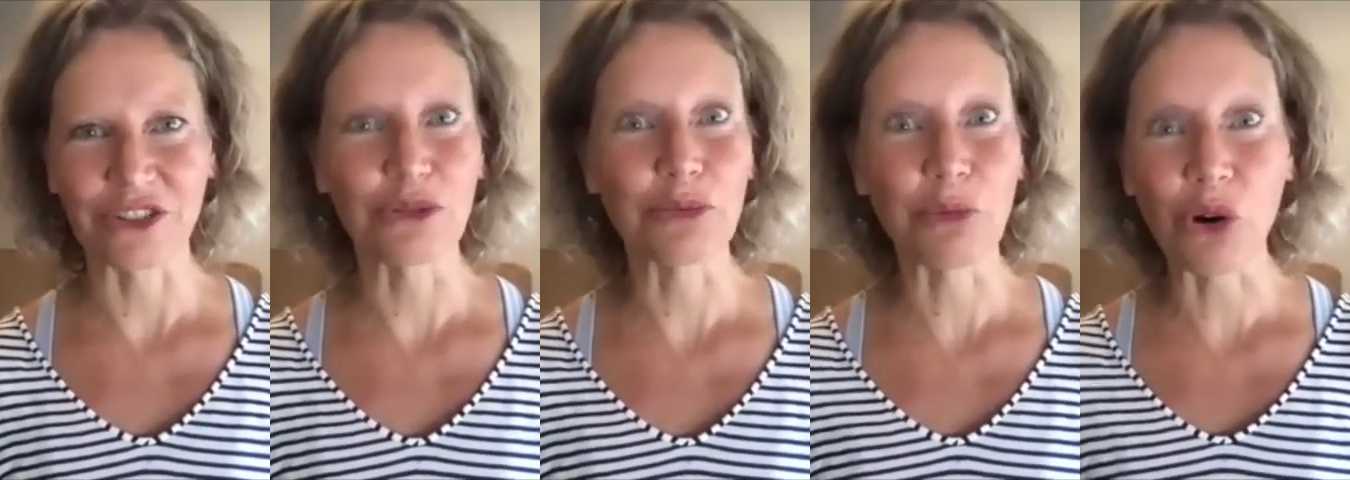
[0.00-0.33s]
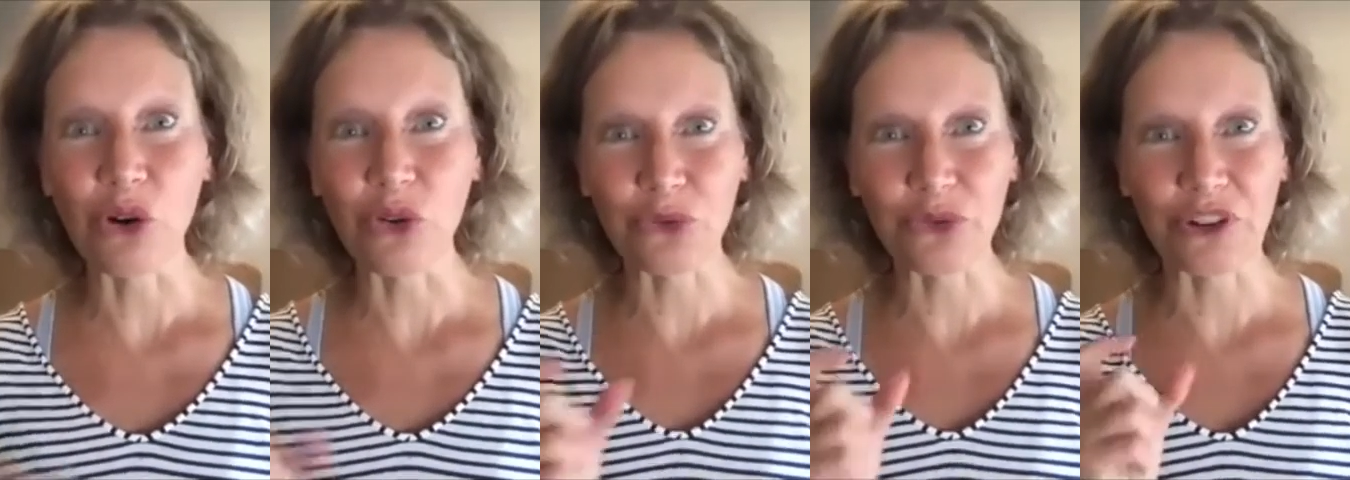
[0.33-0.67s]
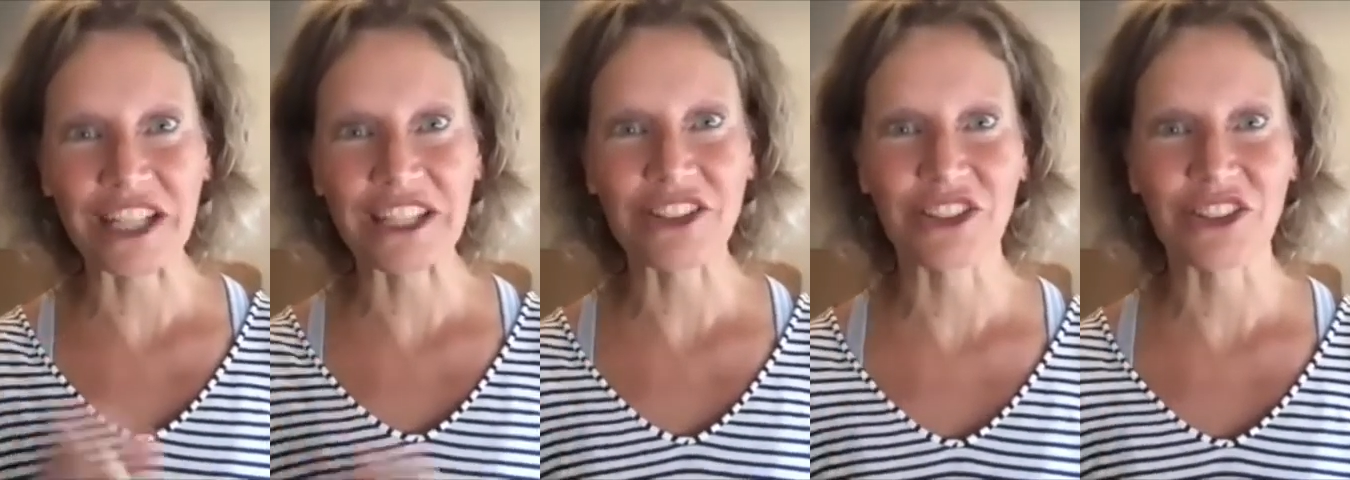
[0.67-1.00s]
small
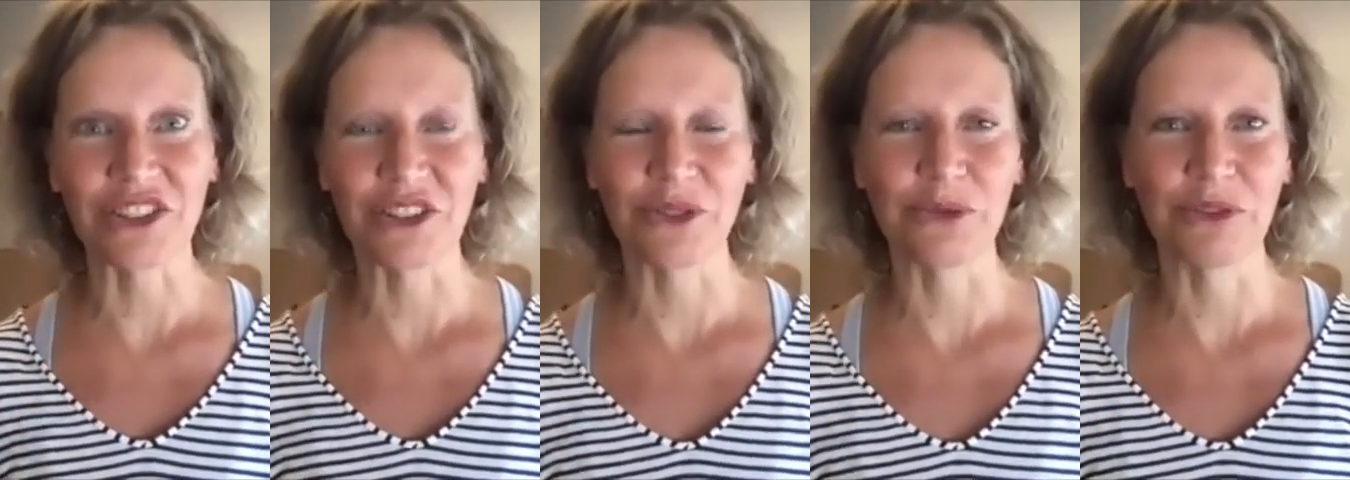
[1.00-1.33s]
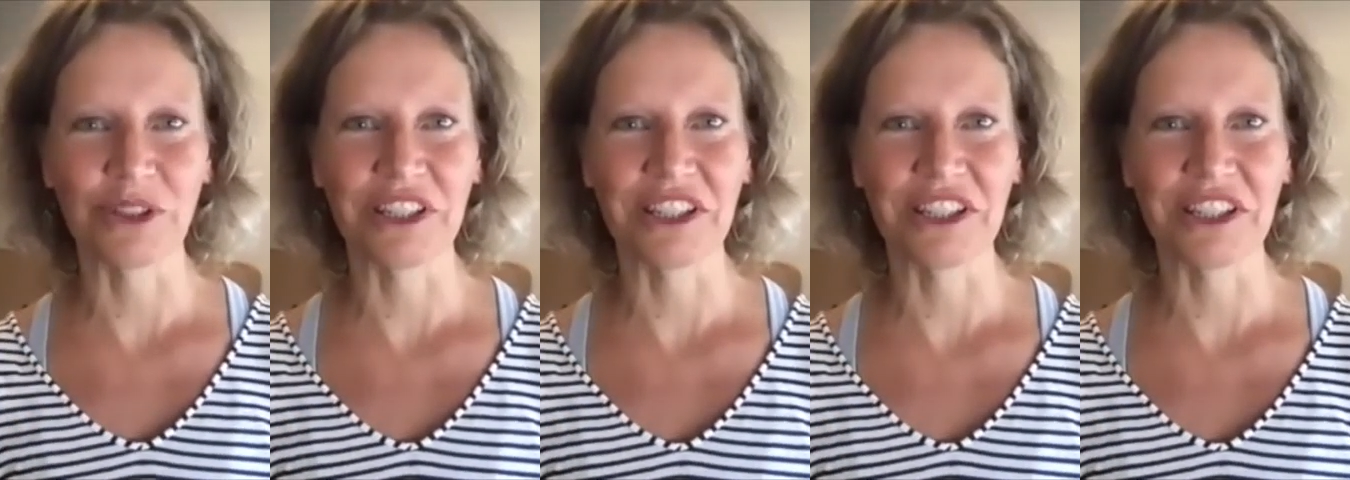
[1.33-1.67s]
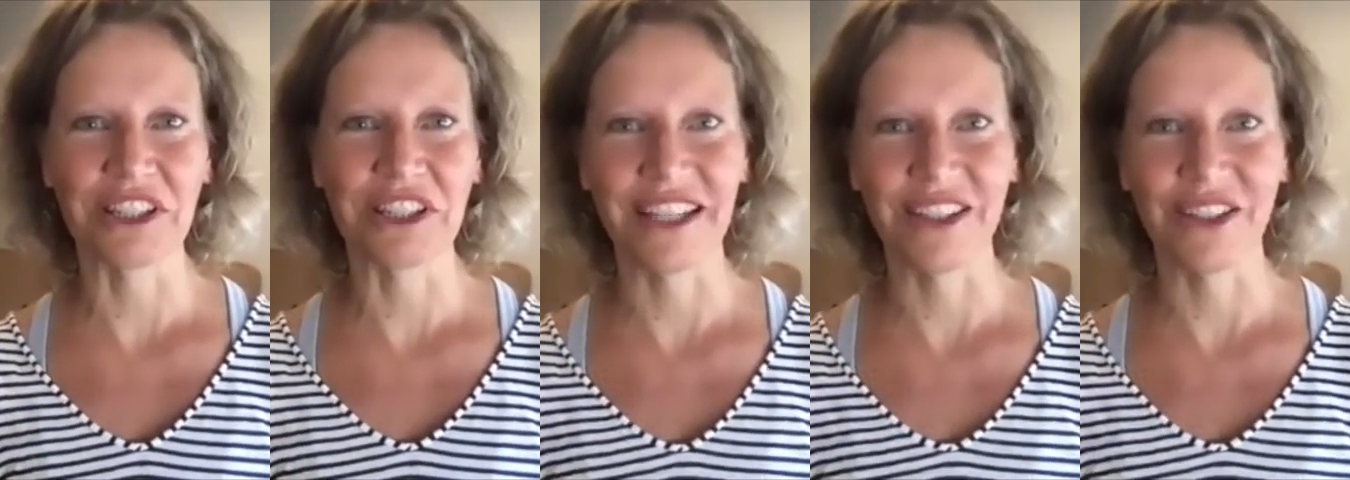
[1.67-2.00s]
fraction of what
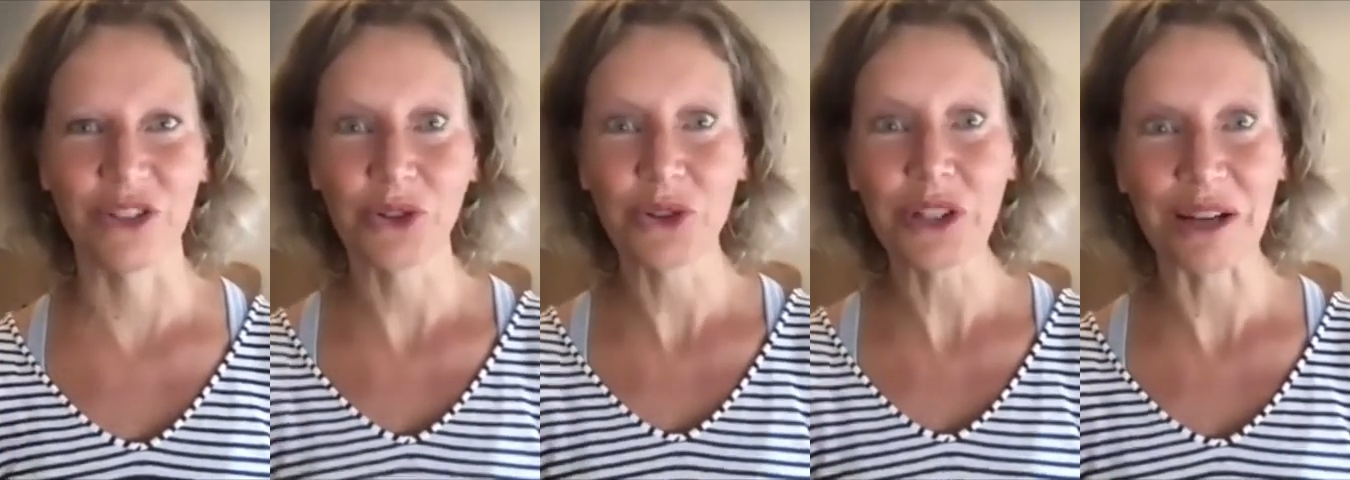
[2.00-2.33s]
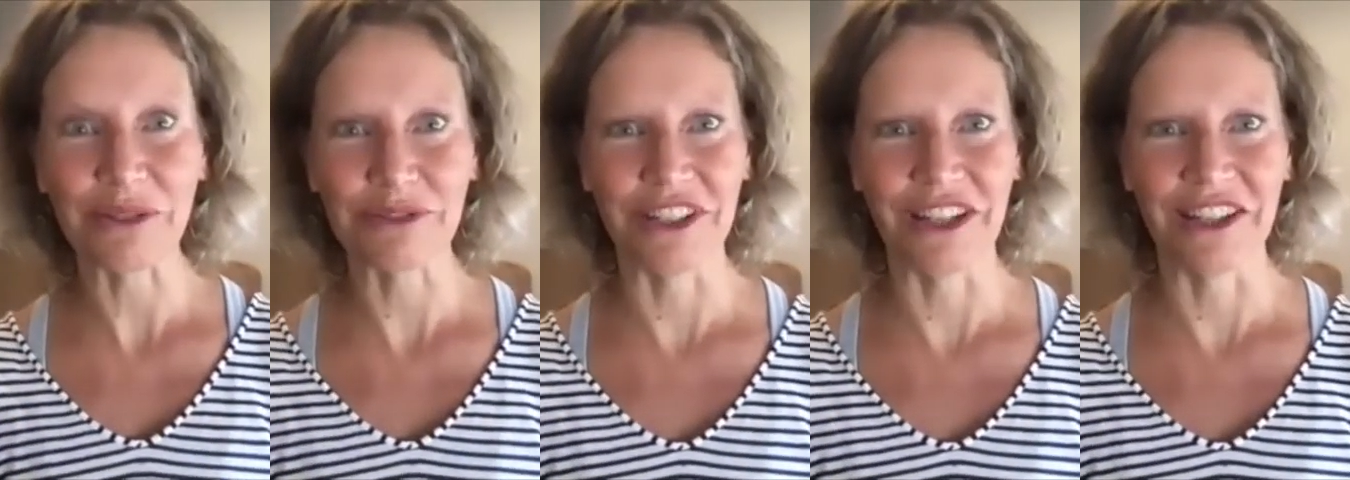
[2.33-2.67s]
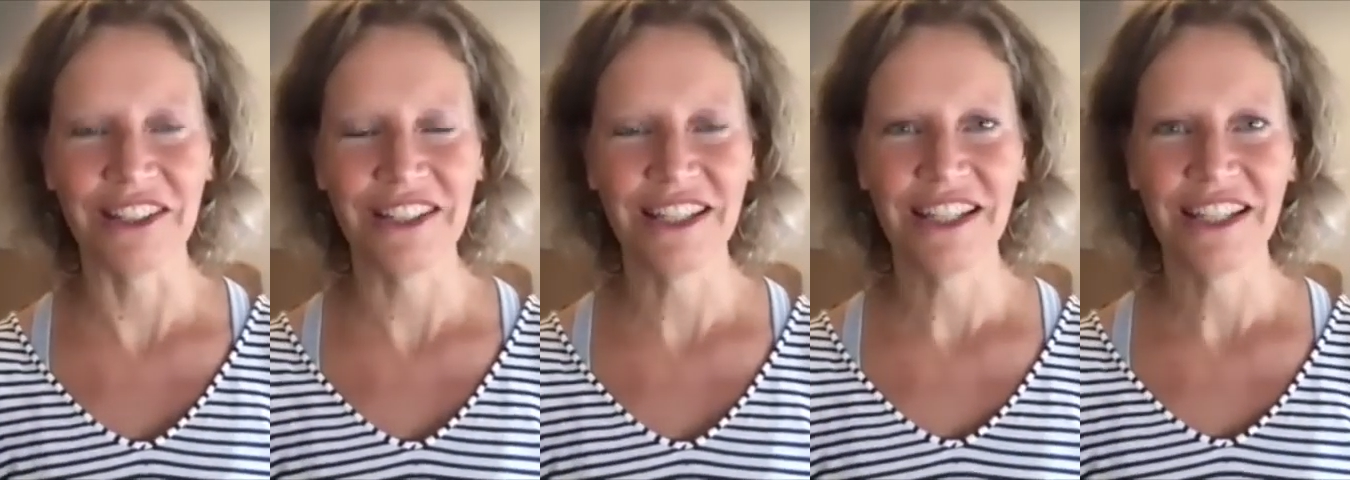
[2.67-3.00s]
I could have
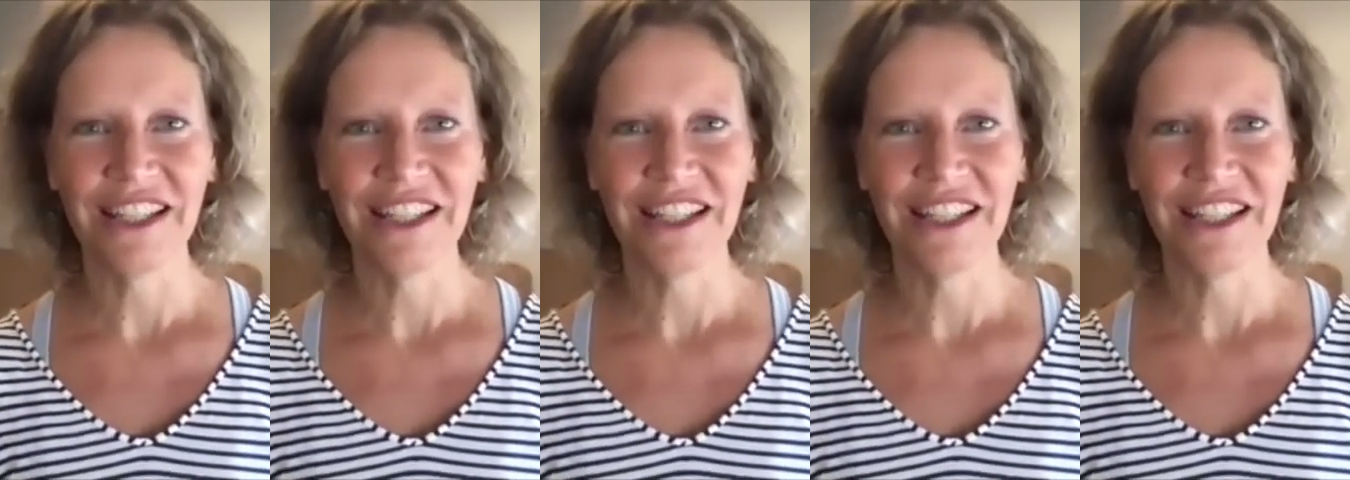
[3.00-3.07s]
done.